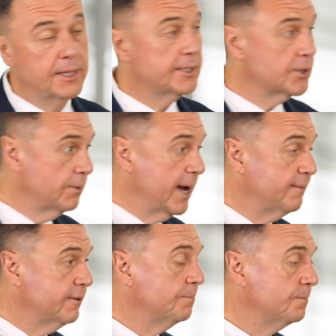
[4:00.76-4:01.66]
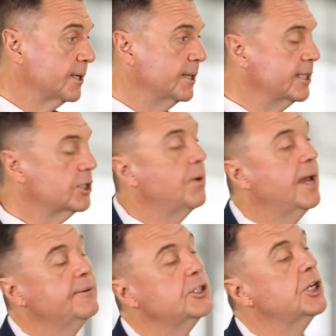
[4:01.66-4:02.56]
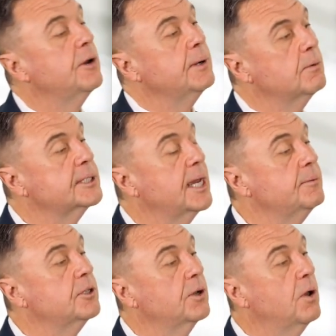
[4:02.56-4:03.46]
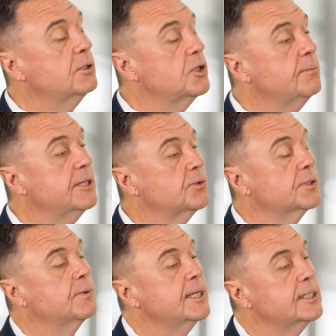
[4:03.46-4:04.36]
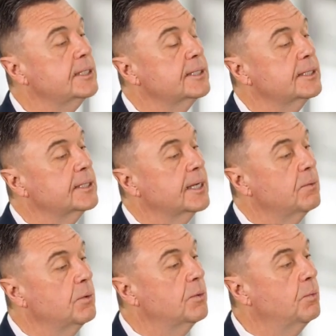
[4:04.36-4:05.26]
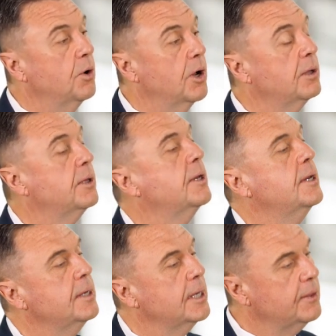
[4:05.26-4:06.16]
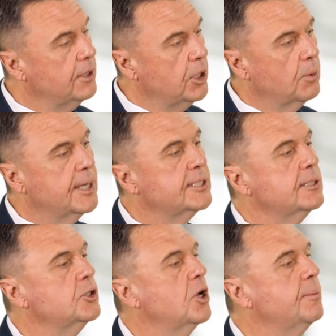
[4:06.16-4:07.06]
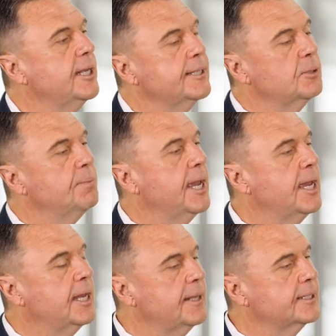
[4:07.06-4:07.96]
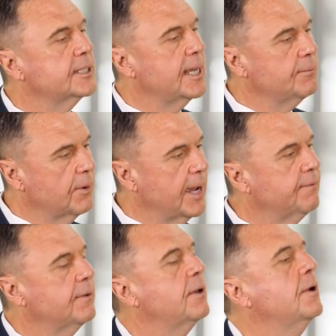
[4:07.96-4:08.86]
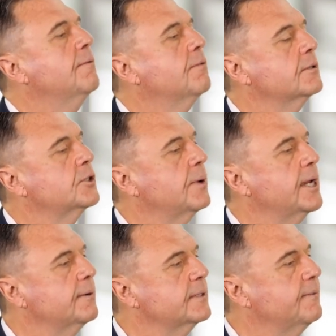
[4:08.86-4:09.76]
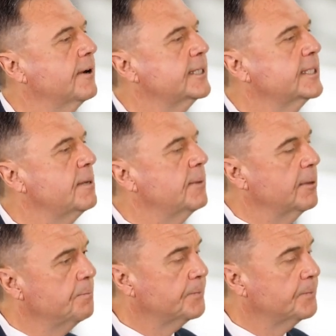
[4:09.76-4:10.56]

this graph. This graph is showing what's happened to long-term interest rates since the Second World War in the US, in Germany and Japan, and the same graph for Australia is very similar.